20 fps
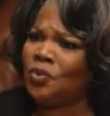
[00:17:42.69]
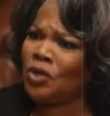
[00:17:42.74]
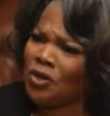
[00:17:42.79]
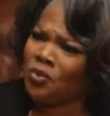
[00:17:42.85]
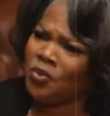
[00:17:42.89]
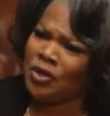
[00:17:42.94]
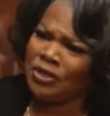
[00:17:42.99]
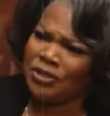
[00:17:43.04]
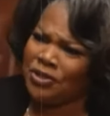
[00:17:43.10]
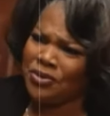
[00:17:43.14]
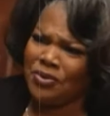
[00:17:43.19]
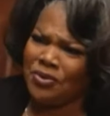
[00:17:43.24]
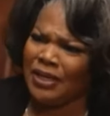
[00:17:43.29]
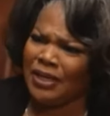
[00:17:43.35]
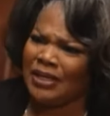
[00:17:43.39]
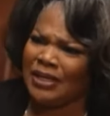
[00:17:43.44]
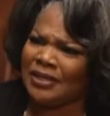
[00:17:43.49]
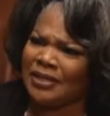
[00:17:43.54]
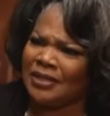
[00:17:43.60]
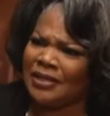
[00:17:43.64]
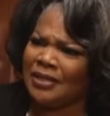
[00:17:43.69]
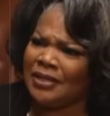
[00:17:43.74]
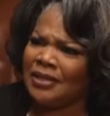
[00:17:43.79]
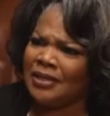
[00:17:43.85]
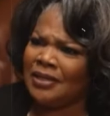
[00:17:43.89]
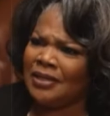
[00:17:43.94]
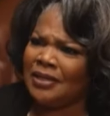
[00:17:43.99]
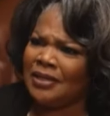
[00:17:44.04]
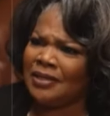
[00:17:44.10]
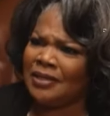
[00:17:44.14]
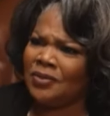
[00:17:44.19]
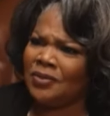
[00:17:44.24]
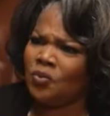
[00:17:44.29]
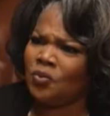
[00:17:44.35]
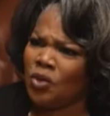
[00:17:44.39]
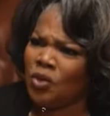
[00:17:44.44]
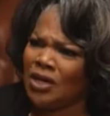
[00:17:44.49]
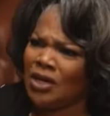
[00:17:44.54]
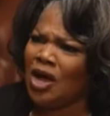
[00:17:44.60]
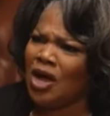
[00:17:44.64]
What are we doing?
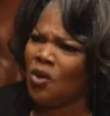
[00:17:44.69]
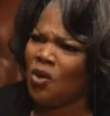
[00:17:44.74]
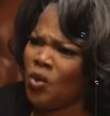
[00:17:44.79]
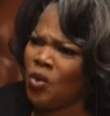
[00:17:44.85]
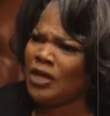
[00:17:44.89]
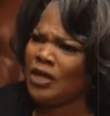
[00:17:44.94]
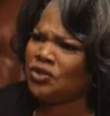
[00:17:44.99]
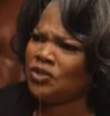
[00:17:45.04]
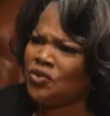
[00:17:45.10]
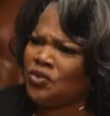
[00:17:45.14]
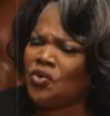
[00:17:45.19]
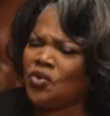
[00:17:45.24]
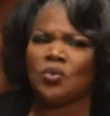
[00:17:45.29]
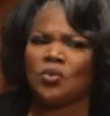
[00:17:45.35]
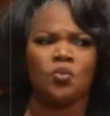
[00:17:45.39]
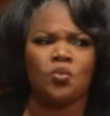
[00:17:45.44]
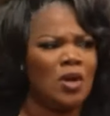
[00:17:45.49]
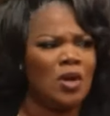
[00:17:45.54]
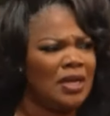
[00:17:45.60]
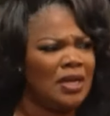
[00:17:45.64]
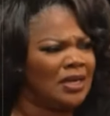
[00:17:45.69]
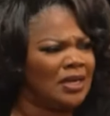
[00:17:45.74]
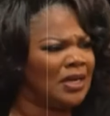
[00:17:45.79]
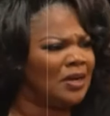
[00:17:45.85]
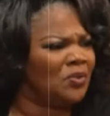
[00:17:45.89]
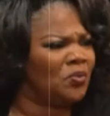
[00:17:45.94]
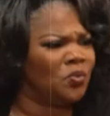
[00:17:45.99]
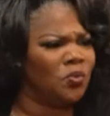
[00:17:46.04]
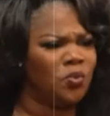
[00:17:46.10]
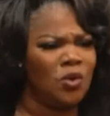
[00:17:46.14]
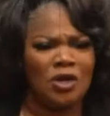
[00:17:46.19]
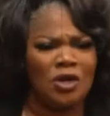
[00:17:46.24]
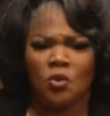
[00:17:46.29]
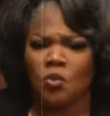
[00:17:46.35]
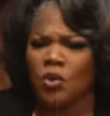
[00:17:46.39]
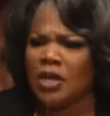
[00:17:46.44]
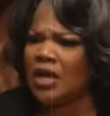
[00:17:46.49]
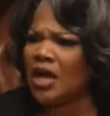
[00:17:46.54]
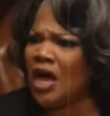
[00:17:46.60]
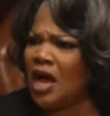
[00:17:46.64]
What are we doing? What
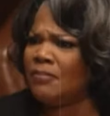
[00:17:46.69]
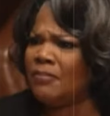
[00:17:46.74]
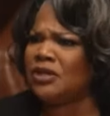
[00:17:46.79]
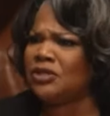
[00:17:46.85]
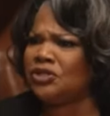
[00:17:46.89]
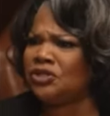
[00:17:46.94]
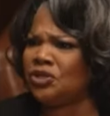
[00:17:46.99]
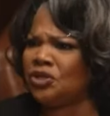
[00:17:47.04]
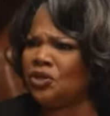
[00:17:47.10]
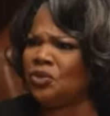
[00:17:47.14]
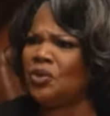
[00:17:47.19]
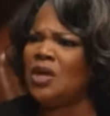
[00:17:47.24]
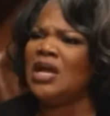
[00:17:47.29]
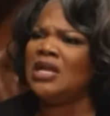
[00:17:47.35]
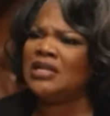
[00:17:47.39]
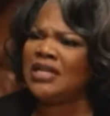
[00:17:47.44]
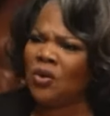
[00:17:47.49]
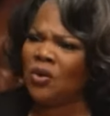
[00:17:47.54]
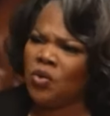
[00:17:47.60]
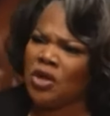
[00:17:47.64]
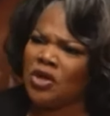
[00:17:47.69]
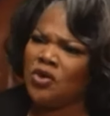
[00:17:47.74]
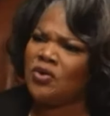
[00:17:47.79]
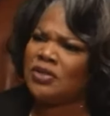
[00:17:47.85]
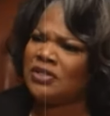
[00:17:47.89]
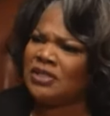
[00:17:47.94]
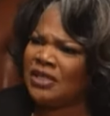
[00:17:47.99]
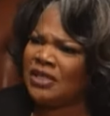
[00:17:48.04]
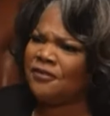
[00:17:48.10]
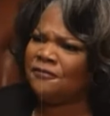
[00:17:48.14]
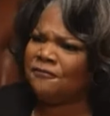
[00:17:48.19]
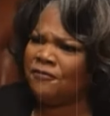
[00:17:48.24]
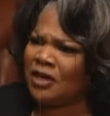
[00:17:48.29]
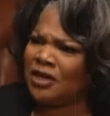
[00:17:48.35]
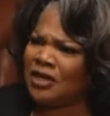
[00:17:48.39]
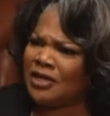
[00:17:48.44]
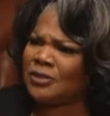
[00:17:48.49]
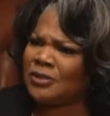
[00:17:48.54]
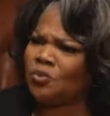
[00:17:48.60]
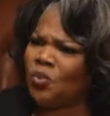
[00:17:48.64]
are we coming to that we're gonna sit in
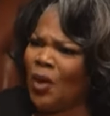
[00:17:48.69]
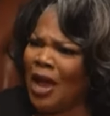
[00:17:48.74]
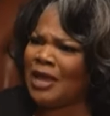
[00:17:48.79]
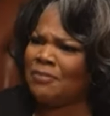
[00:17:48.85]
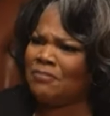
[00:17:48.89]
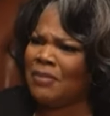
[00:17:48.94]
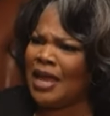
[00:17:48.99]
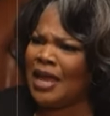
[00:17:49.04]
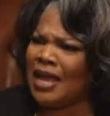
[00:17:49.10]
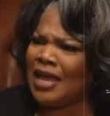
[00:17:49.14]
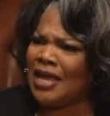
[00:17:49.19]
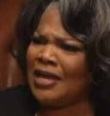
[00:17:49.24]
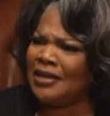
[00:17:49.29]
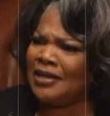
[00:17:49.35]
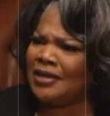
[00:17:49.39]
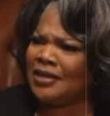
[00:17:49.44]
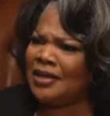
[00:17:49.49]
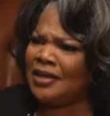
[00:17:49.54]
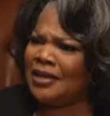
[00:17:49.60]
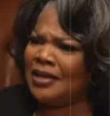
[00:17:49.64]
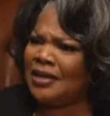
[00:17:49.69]
front of this white man?